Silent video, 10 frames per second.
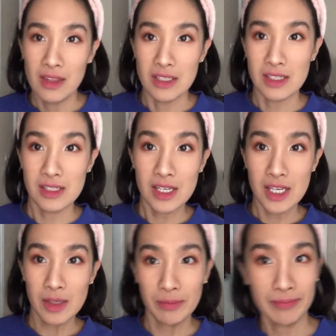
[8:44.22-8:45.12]
This is
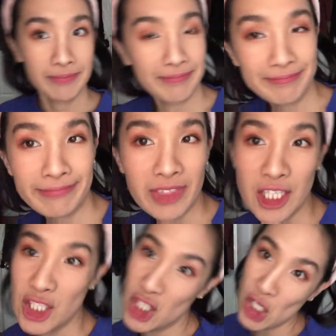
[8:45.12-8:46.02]
it.
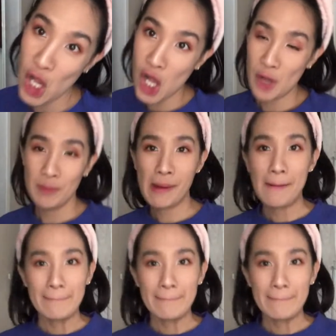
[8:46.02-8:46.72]
This is all.